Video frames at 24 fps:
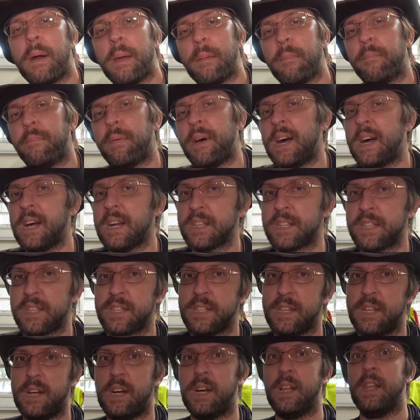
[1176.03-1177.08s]
my
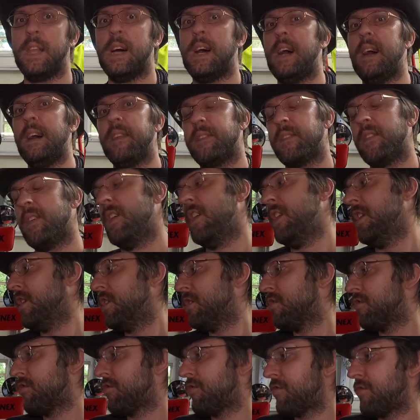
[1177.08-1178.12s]
box a lot,
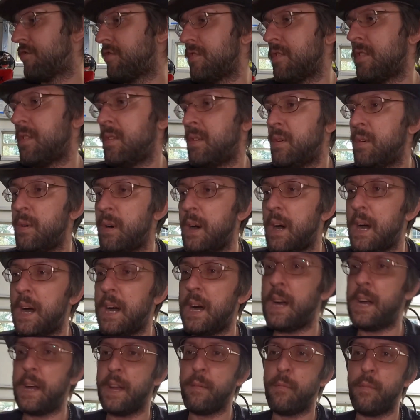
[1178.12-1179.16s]
so
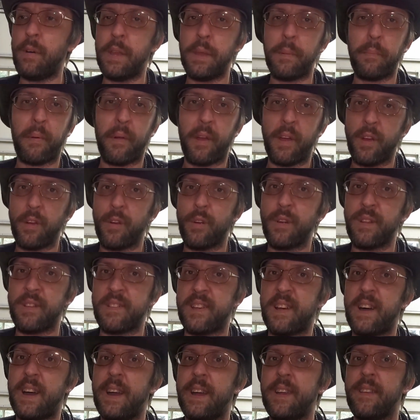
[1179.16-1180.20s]
I want to
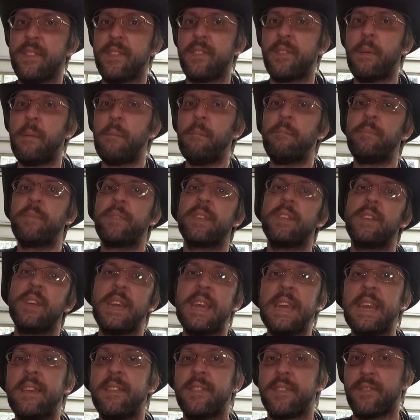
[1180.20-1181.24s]
prioritize
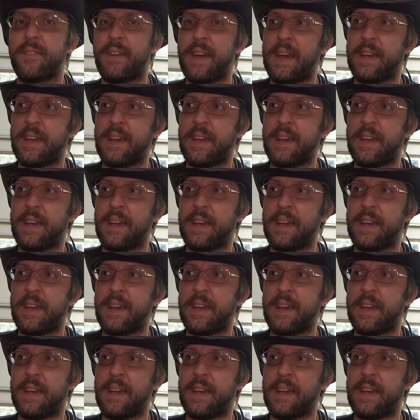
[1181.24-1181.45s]
ease of